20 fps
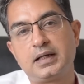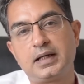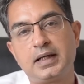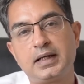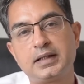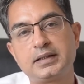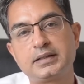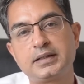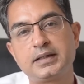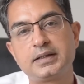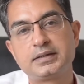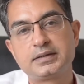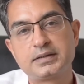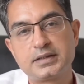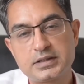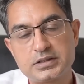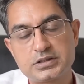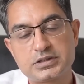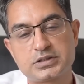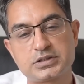And in
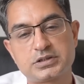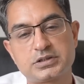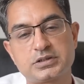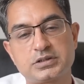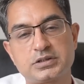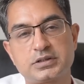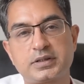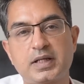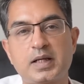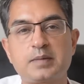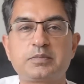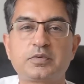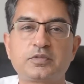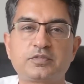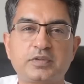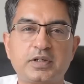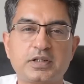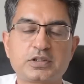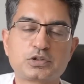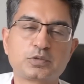this type
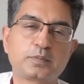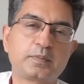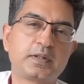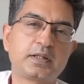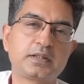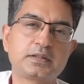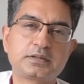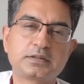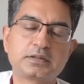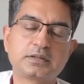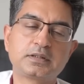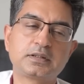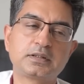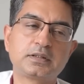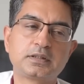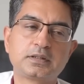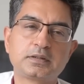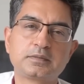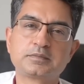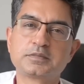of transplant,
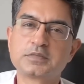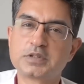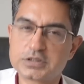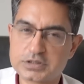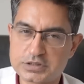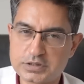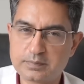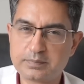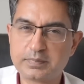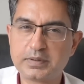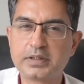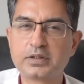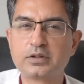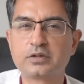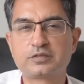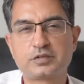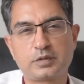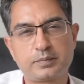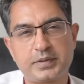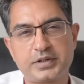the sibling
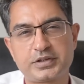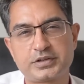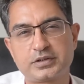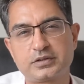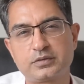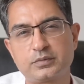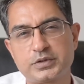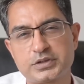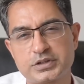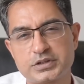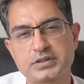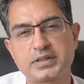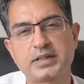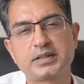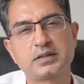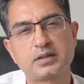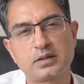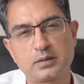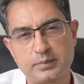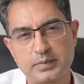of the patient, which is
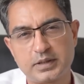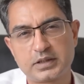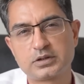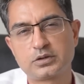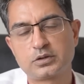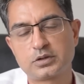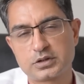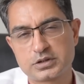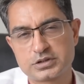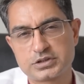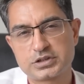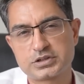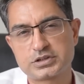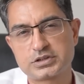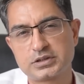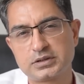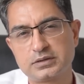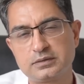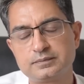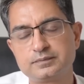either a brother or a
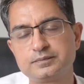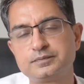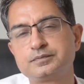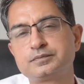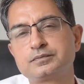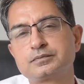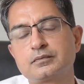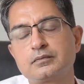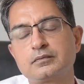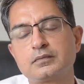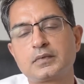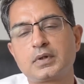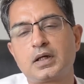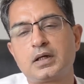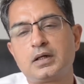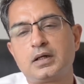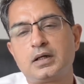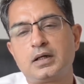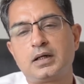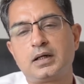sister,
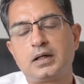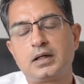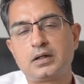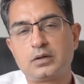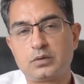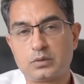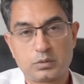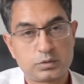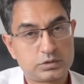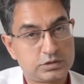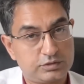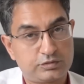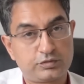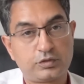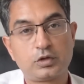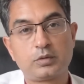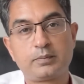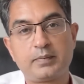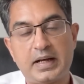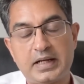who's a
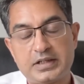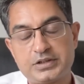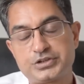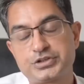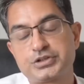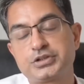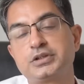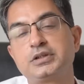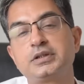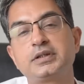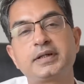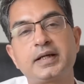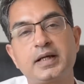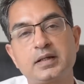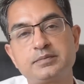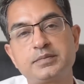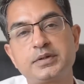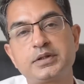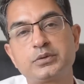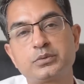full match,
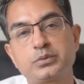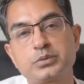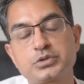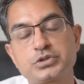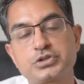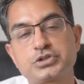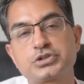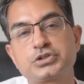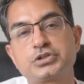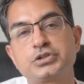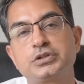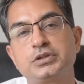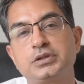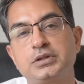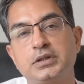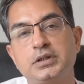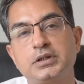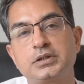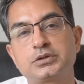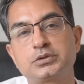can be used
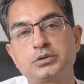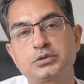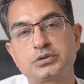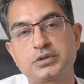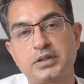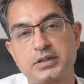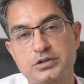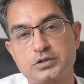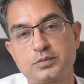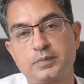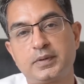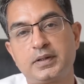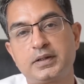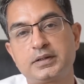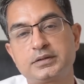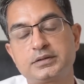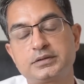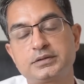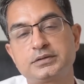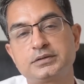to
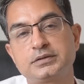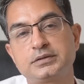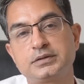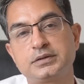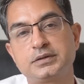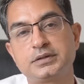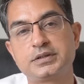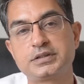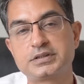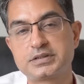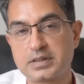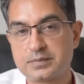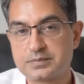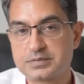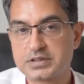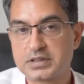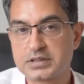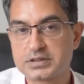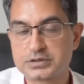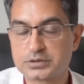transplant the stem
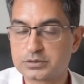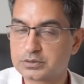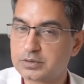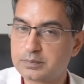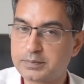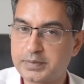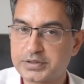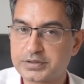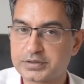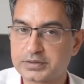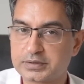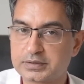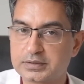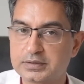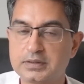cells into the patient.